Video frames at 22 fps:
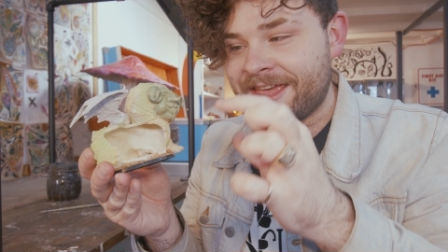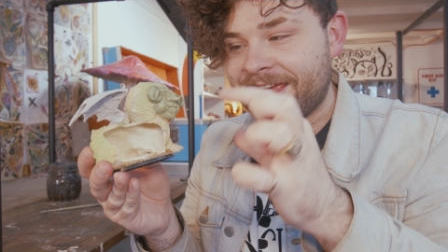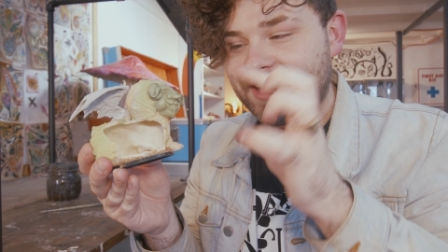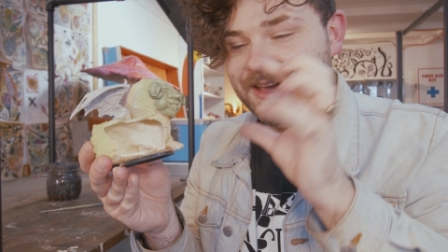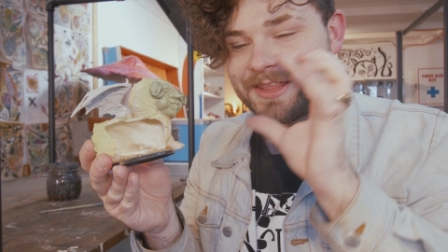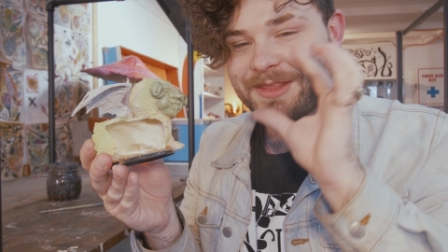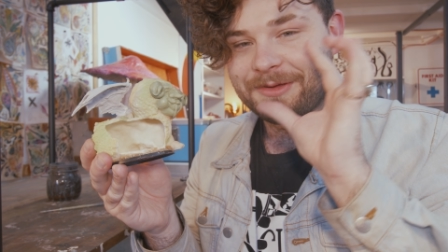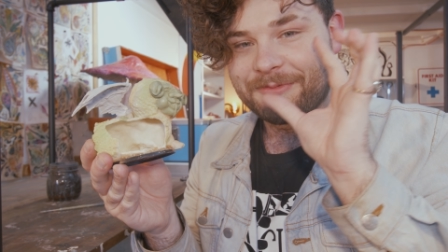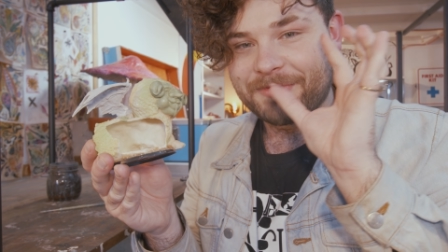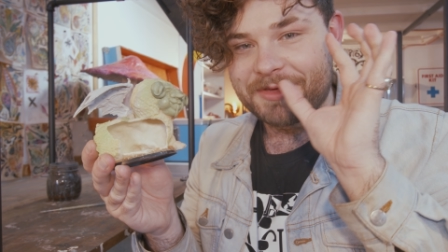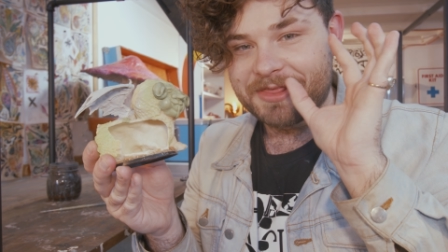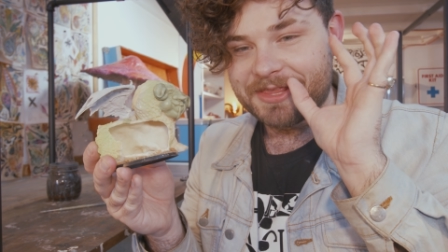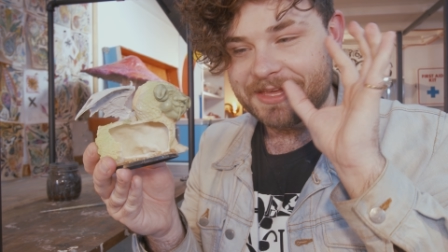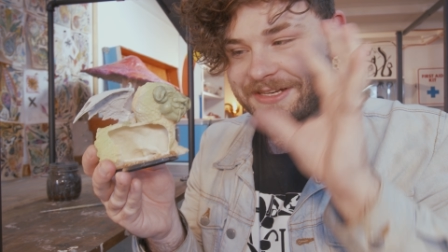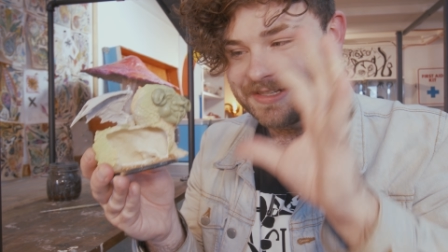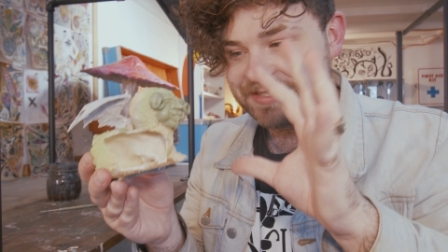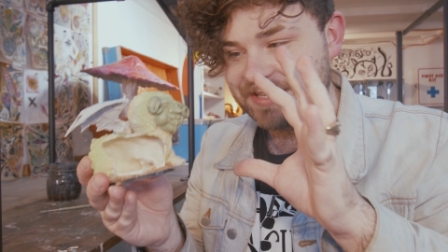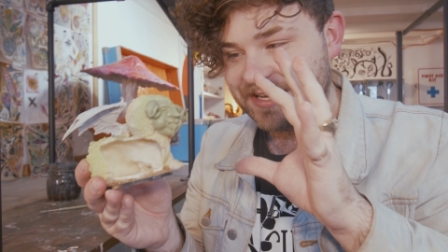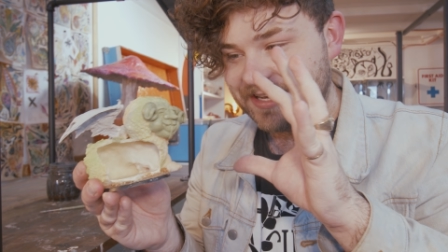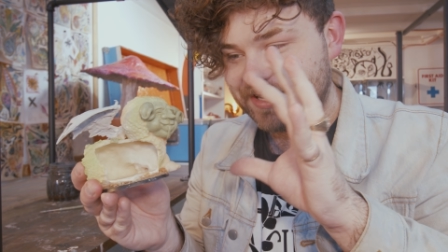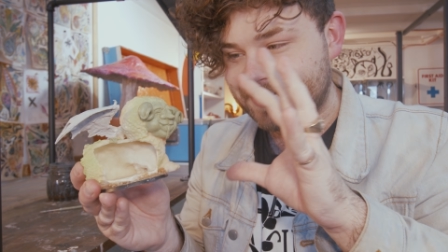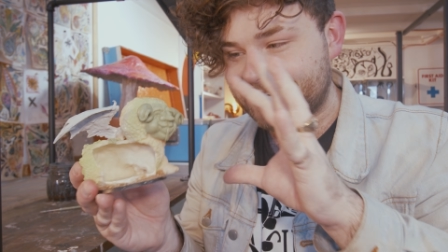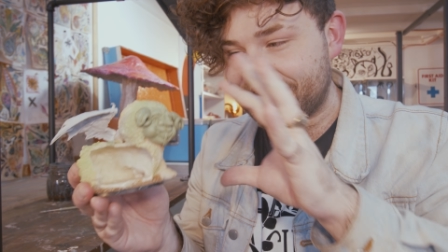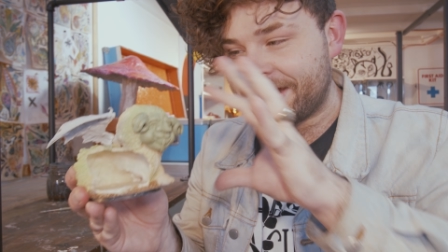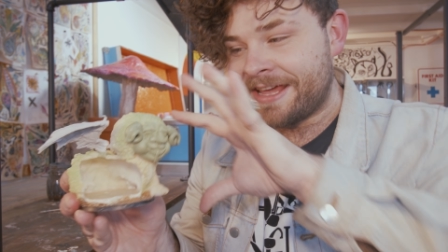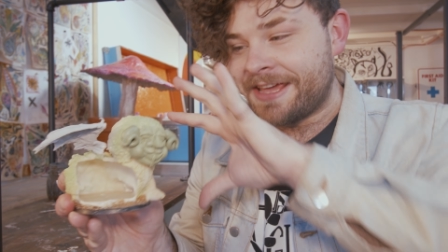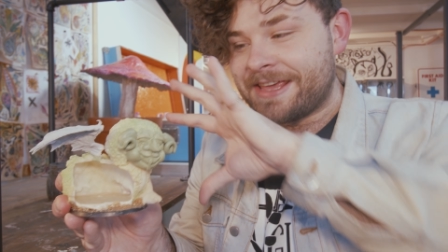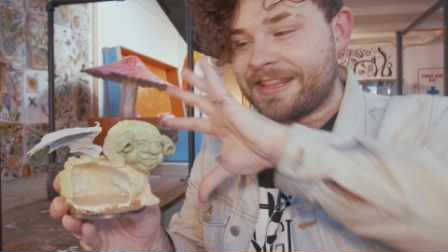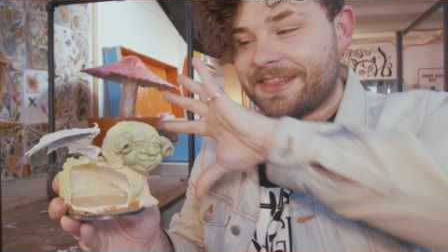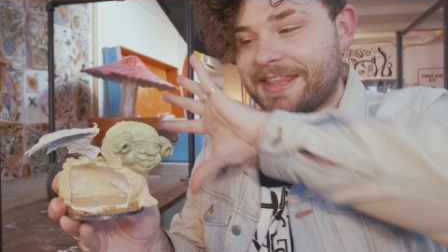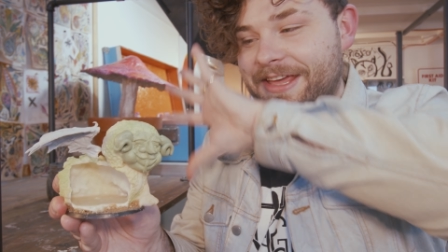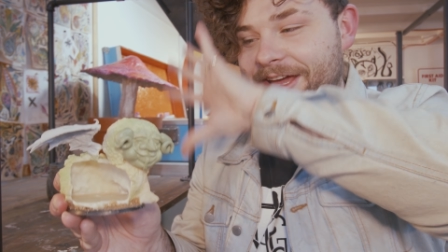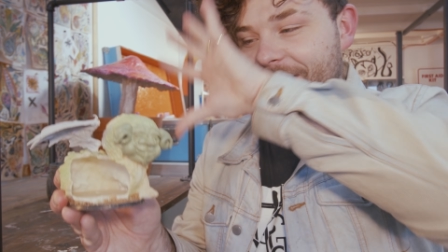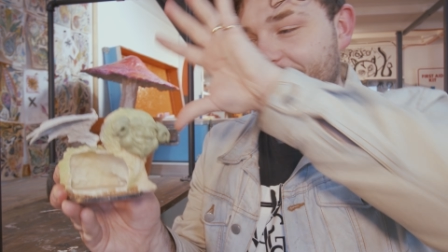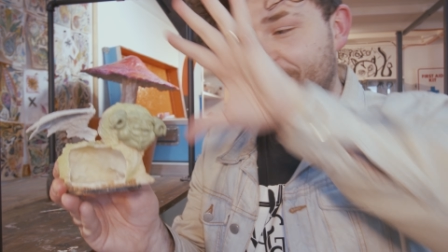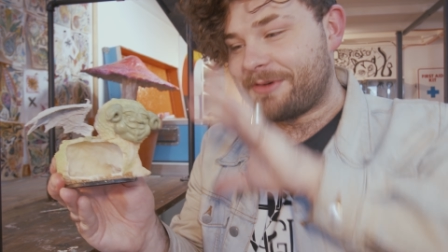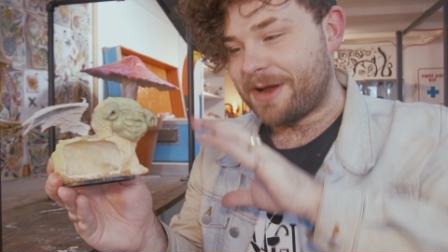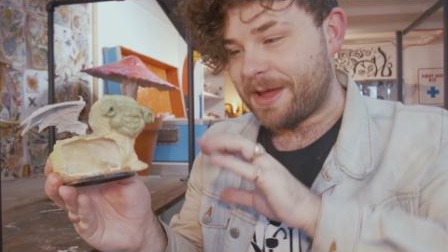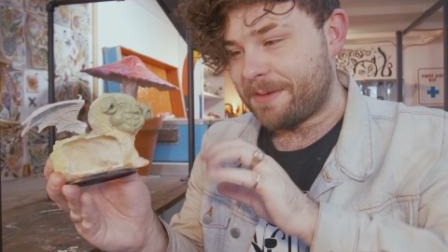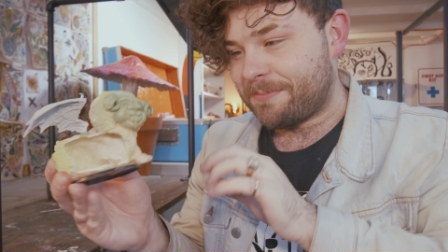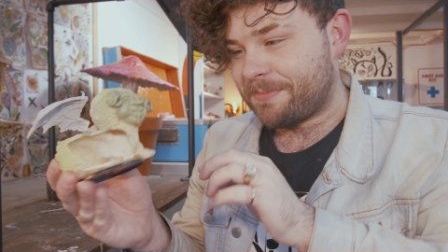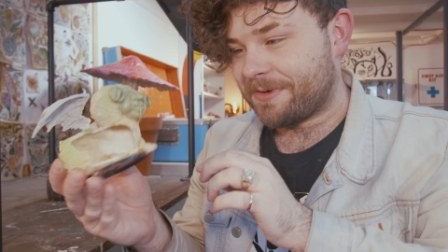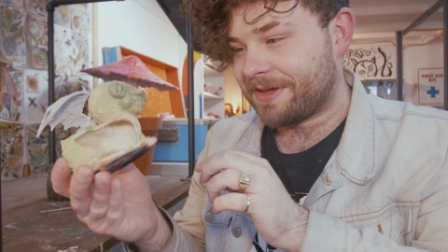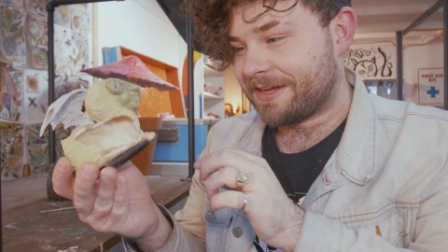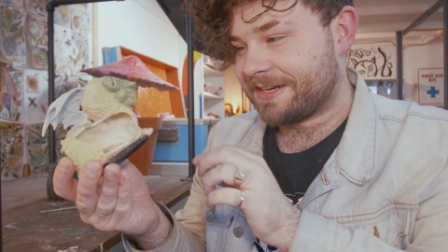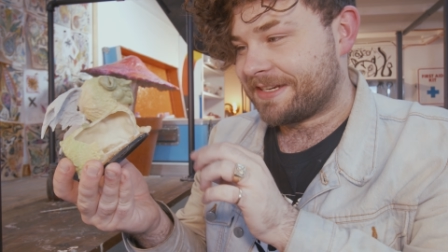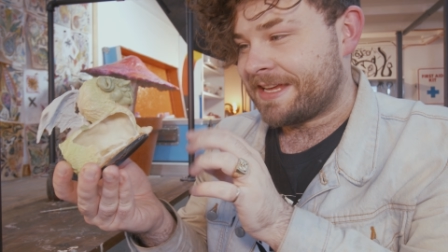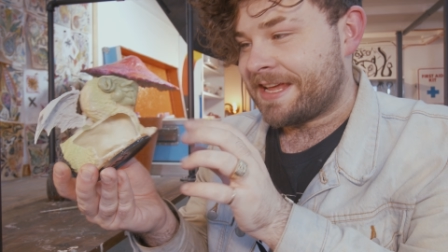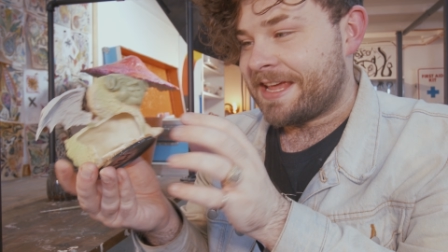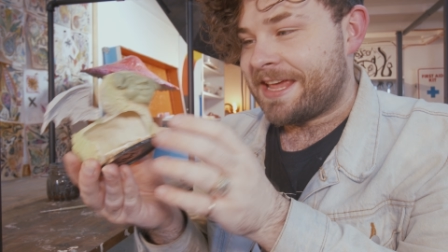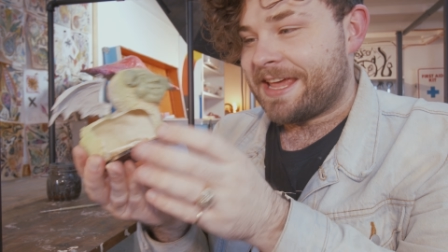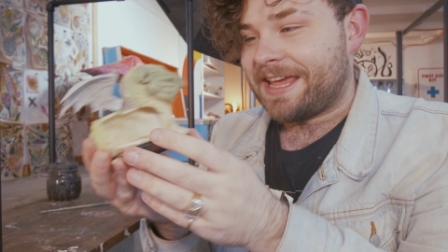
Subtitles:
and then when they're done, they unwrap it,